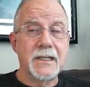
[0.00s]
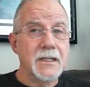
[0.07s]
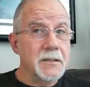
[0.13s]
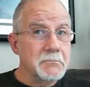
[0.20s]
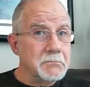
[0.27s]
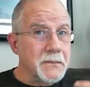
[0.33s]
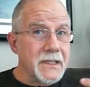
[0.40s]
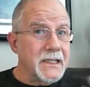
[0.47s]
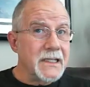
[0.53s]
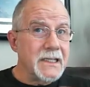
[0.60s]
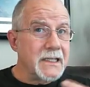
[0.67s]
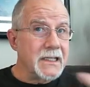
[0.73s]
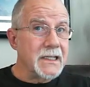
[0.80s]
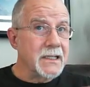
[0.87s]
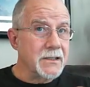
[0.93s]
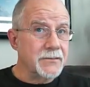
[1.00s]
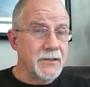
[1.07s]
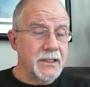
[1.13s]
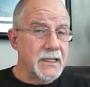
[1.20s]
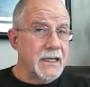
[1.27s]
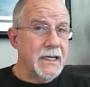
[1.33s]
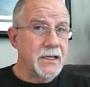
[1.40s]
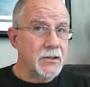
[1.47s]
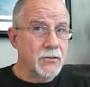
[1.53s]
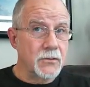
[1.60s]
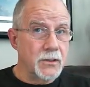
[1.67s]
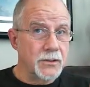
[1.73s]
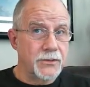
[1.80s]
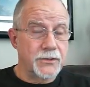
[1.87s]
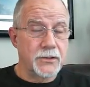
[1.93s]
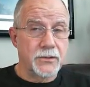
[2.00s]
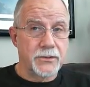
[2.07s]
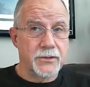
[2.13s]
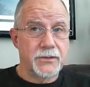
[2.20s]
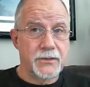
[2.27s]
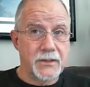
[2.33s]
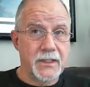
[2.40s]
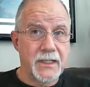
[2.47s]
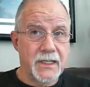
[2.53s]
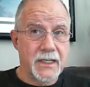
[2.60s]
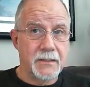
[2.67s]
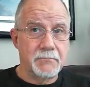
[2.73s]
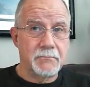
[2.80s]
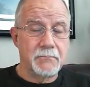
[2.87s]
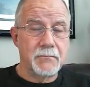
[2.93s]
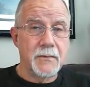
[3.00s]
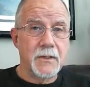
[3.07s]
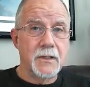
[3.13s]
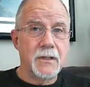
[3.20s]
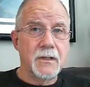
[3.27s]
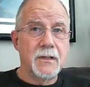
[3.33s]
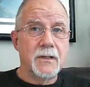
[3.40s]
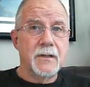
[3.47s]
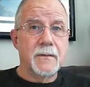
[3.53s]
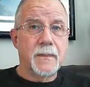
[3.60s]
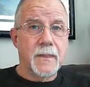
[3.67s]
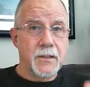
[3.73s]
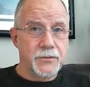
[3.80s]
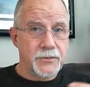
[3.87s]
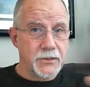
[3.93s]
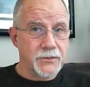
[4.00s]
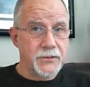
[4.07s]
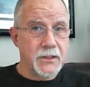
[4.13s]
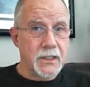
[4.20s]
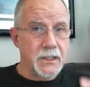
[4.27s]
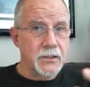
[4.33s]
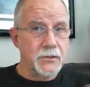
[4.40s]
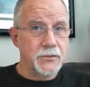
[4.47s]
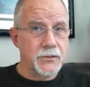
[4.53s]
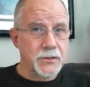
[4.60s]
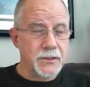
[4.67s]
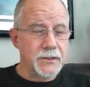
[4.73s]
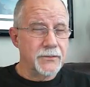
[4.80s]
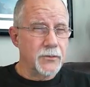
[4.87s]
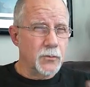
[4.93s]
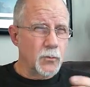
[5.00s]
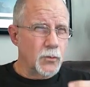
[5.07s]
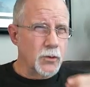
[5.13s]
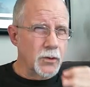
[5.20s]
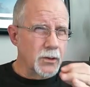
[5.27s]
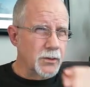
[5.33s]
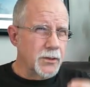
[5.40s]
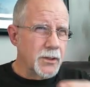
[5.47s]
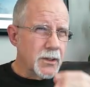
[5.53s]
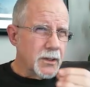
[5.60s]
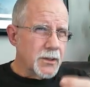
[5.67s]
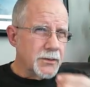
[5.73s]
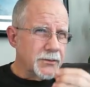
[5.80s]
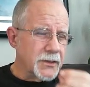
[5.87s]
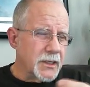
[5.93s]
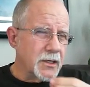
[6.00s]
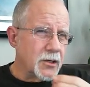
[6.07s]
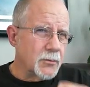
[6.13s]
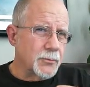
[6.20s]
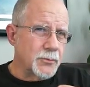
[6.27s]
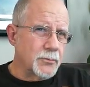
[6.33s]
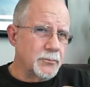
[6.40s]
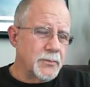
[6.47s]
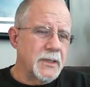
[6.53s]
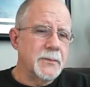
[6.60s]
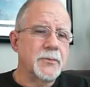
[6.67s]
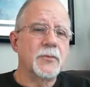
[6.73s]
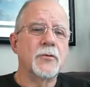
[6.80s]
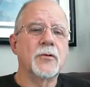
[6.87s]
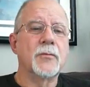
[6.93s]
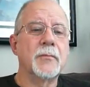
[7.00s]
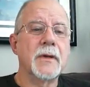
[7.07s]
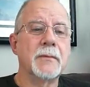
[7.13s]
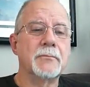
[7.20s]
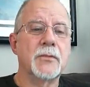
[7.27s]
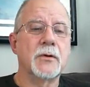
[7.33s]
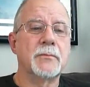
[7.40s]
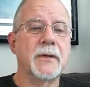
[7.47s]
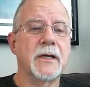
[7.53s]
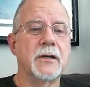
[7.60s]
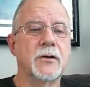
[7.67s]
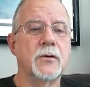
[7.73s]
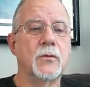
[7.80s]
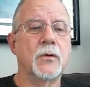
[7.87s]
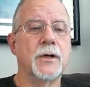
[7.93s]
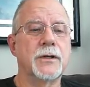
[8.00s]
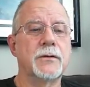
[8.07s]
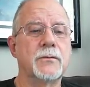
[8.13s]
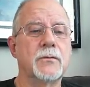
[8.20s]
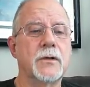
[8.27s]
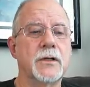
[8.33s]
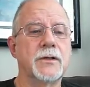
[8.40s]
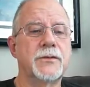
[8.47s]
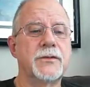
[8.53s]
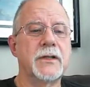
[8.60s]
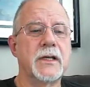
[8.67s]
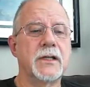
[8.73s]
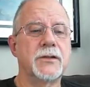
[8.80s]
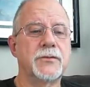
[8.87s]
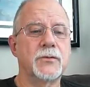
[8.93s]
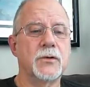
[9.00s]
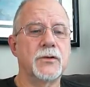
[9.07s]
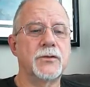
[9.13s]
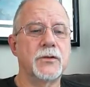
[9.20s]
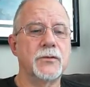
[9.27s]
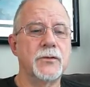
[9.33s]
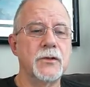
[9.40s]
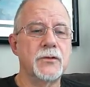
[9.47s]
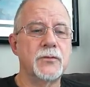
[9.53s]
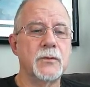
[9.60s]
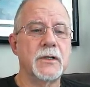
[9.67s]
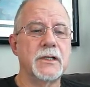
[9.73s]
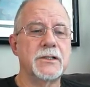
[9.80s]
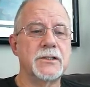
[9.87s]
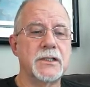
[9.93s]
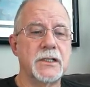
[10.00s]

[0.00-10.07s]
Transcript: again, the meaning of the category is still the same. It's just that I used a different word to help people remember better what it stands for. So this